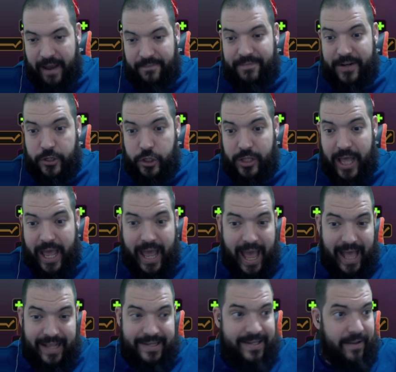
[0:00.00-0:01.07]
Vision there
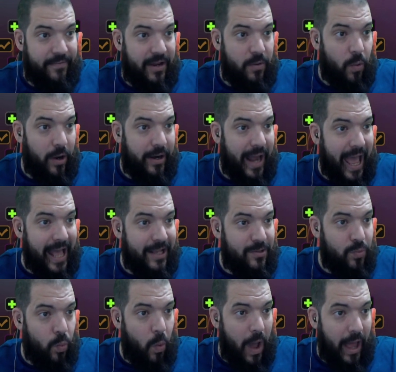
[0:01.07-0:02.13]
at 71 as
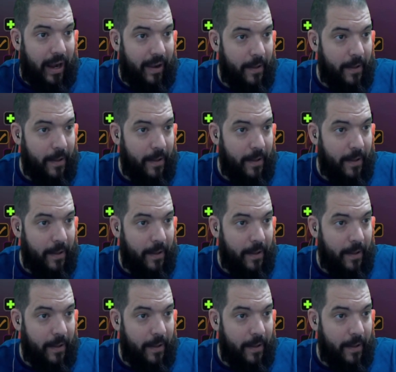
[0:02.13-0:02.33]
well.